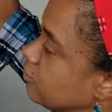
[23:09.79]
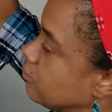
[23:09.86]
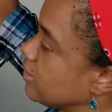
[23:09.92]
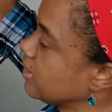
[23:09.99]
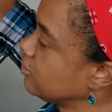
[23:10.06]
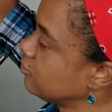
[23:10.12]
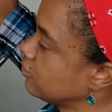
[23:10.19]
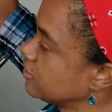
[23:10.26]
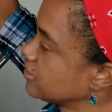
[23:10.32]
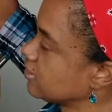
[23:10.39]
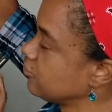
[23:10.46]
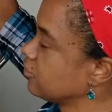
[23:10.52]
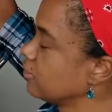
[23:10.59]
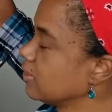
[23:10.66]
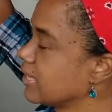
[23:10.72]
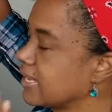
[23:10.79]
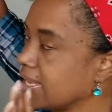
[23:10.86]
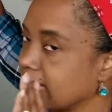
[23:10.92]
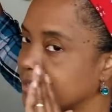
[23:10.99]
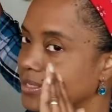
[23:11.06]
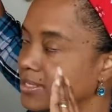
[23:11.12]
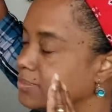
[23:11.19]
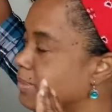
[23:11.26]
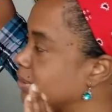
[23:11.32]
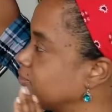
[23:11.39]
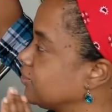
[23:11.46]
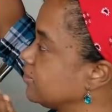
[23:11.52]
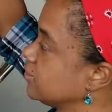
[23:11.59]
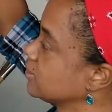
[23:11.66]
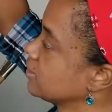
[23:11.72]
ranges that you're looking at, these
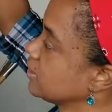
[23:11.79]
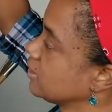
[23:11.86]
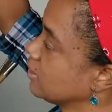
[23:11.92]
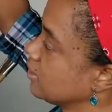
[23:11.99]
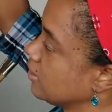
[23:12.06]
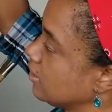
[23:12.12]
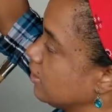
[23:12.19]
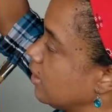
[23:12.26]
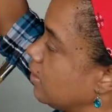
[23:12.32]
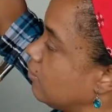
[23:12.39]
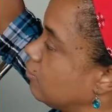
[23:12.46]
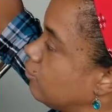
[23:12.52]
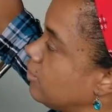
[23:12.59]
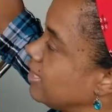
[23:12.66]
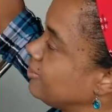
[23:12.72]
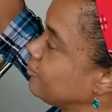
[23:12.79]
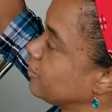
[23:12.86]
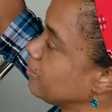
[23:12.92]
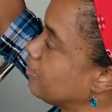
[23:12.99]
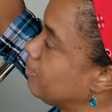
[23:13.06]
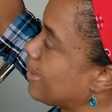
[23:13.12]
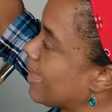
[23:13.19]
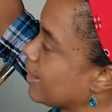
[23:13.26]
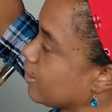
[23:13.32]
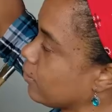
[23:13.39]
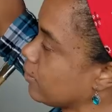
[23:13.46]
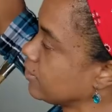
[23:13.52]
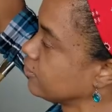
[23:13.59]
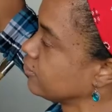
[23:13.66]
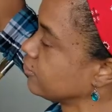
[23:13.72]
mountains ranging
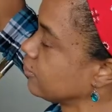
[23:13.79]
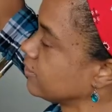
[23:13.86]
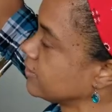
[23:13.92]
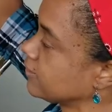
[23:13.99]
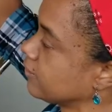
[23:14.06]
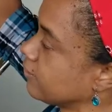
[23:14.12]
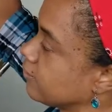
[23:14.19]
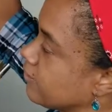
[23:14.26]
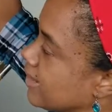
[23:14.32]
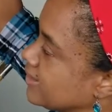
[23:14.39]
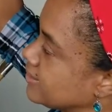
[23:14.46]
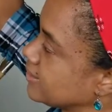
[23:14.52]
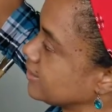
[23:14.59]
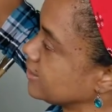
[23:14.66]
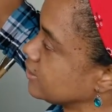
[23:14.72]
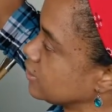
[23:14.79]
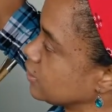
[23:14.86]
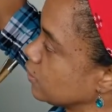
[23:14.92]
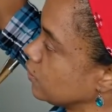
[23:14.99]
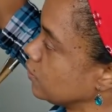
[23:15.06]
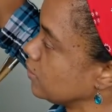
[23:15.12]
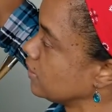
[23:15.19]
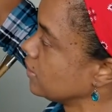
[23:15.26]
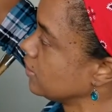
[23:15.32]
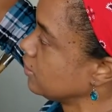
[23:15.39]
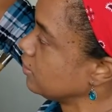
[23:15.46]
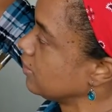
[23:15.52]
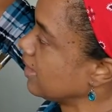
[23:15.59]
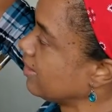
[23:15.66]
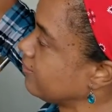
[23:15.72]
backwards towards the horizon. So
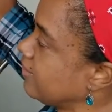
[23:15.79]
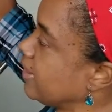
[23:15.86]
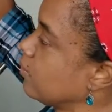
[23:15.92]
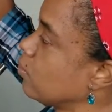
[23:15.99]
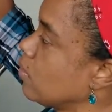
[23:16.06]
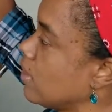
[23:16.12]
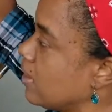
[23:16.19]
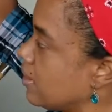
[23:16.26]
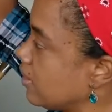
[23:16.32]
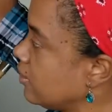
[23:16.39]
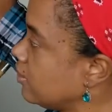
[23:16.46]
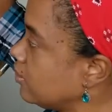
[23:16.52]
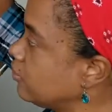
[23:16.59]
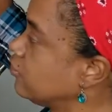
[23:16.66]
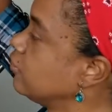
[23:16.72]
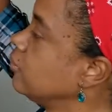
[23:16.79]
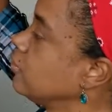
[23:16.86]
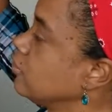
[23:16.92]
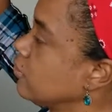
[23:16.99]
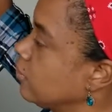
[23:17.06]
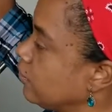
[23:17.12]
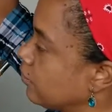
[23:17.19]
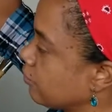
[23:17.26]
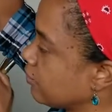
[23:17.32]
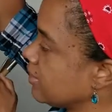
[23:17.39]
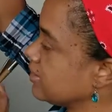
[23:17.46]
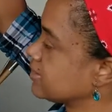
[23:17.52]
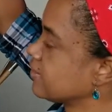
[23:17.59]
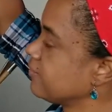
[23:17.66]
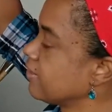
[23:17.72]
you'll have like 1, 2, 3.
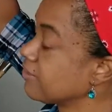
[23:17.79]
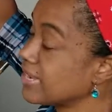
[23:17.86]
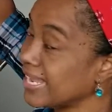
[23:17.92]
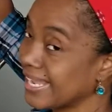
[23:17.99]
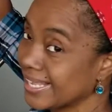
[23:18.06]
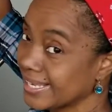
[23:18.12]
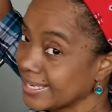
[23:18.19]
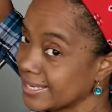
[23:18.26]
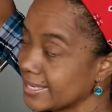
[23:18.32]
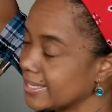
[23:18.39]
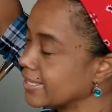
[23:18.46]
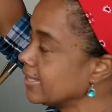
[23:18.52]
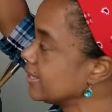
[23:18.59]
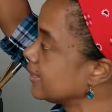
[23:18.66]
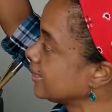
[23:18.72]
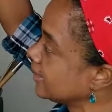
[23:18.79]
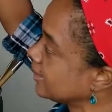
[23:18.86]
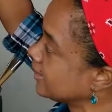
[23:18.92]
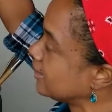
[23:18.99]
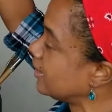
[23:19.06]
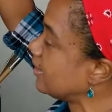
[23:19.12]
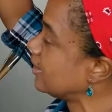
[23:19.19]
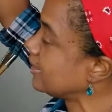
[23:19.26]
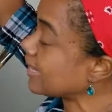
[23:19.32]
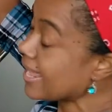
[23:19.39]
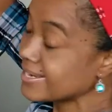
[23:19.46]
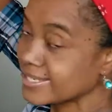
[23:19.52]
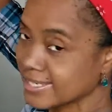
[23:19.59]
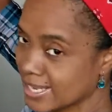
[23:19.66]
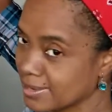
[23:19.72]
It's a very hilly
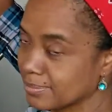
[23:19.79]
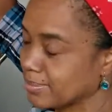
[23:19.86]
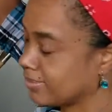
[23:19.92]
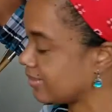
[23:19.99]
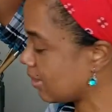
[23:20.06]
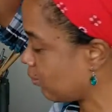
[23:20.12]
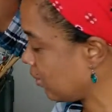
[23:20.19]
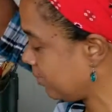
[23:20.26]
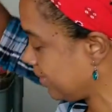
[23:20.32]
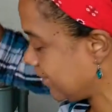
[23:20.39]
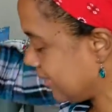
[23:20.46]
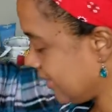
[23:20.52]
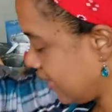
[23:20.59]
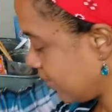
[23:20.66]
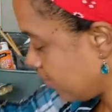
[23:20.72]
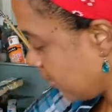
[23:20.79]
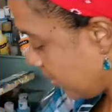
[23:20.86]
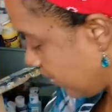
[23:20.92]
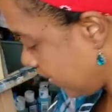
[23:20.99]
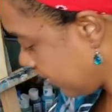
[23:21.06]
landscape that we'll be dealing with.